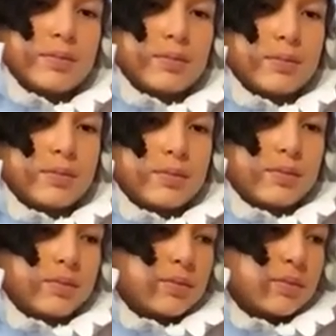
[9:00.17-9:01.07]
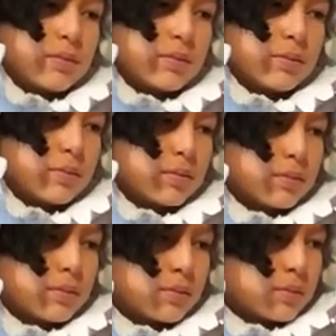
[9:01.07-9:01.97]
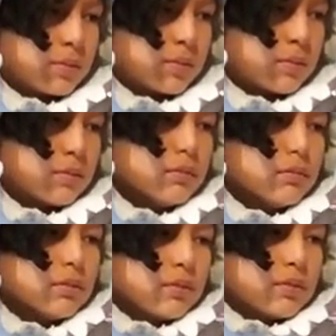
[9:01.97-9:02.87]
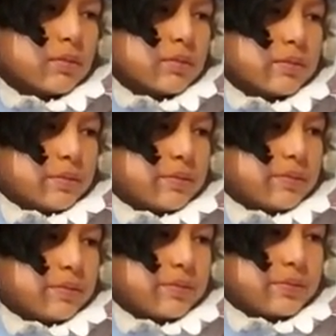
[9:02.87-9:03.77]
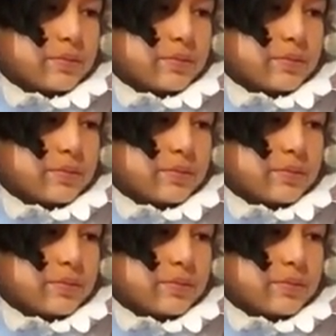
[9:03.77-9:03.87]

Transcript: The person shown says nothing.